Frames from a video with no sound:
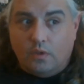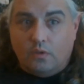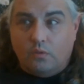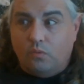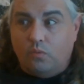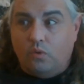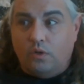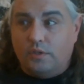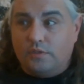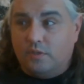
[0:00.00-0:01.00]
What
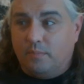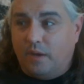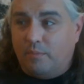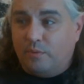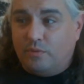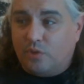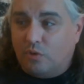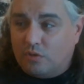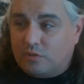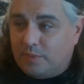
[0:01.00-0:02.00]
is it about Bruce
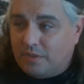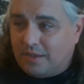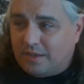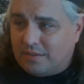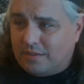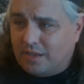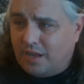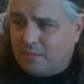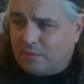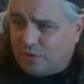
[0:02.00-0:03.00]
Hornsby that
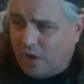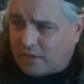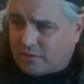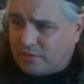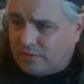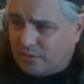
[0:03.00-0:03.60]
I'm attracted to?